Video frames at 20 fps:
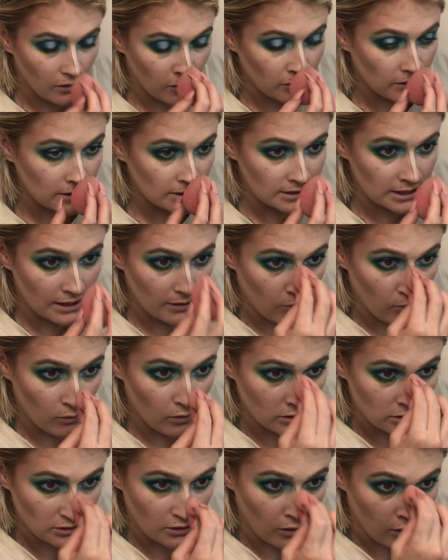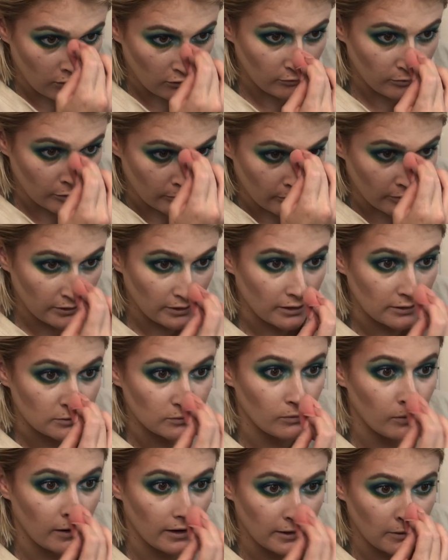Honestly, what a horrible product.
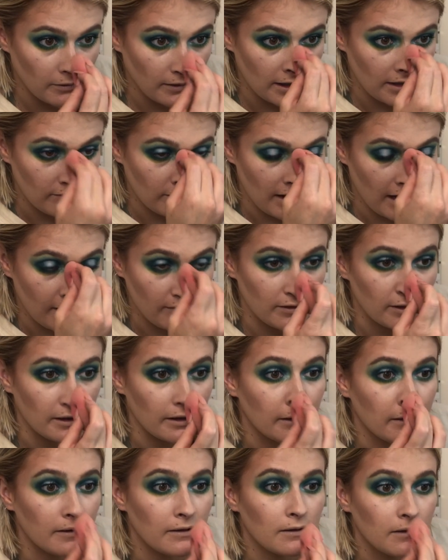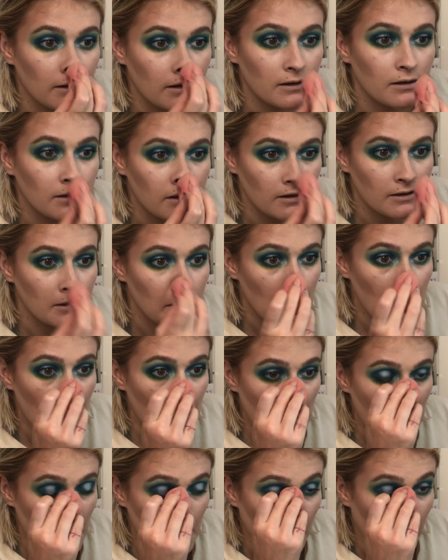Why do I even have it?
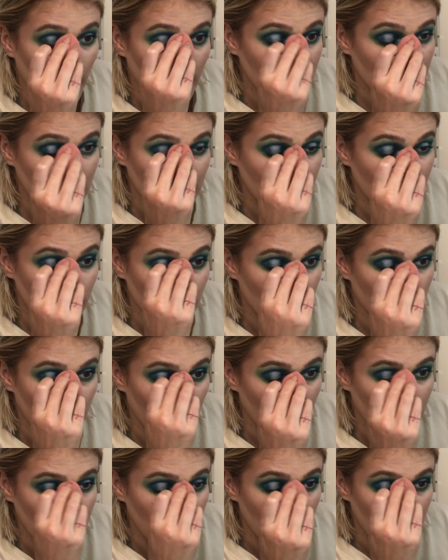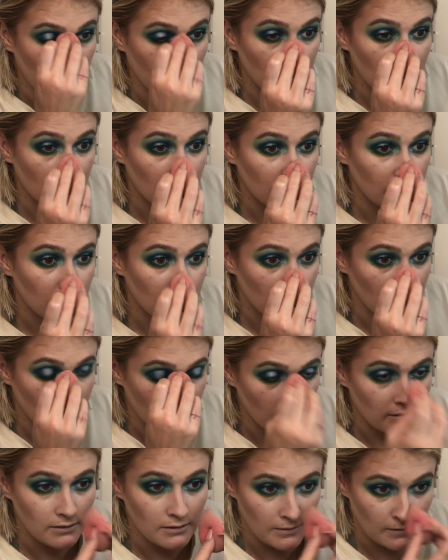Why did I even buy it?
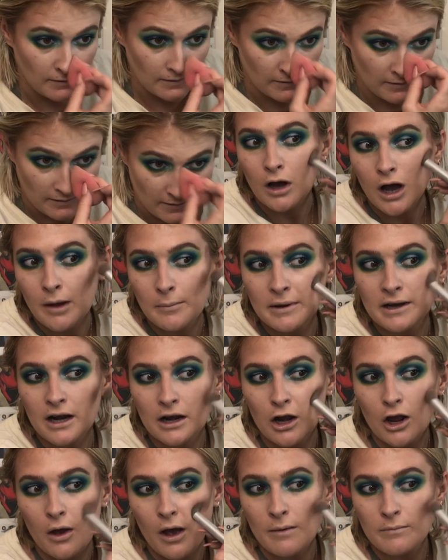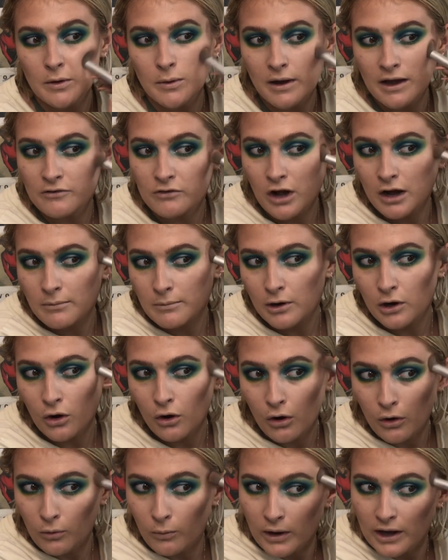I mean, I know anyway, I've come a
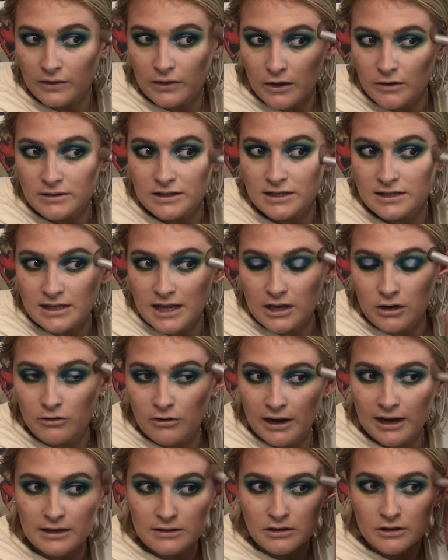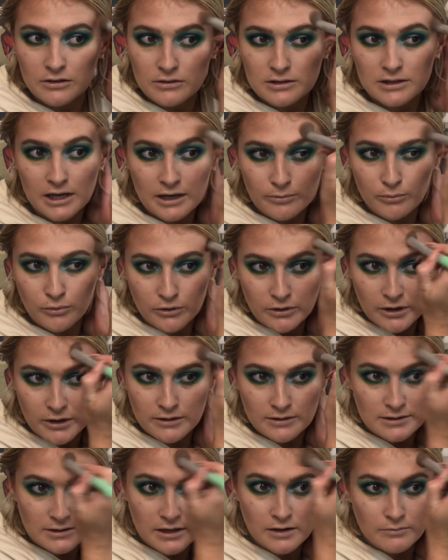long way though since they created those like
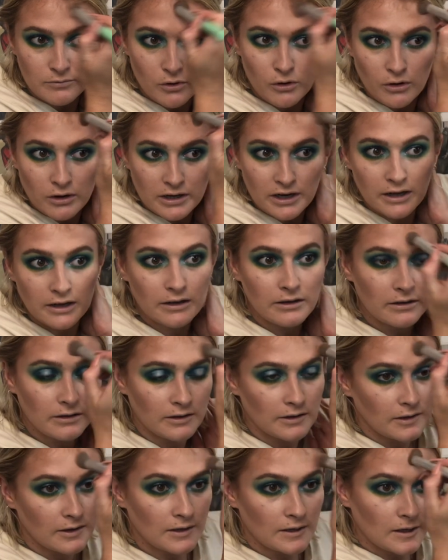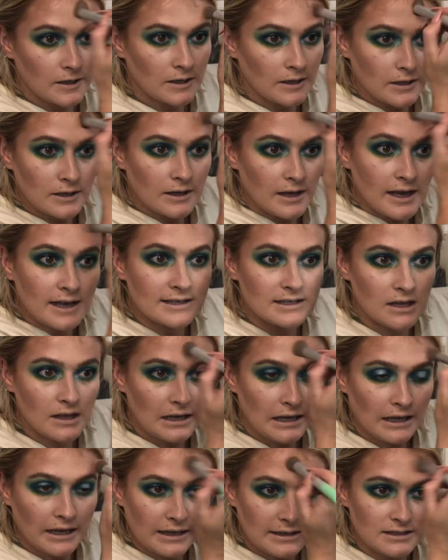products, so I'm not gonna it's
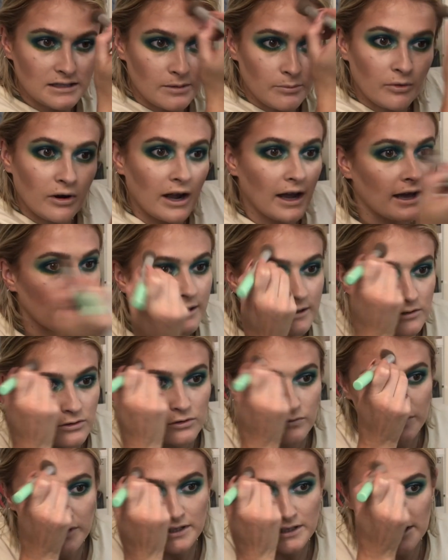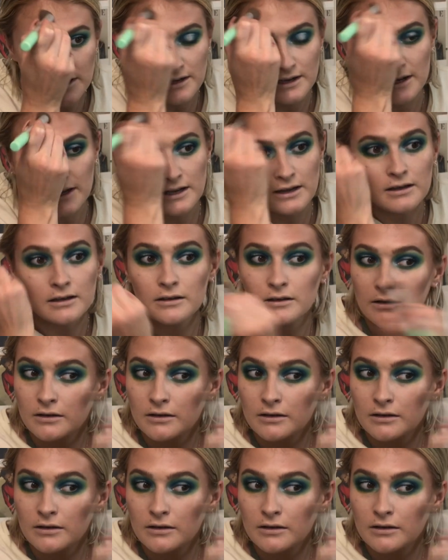nothing against the brand, obviously.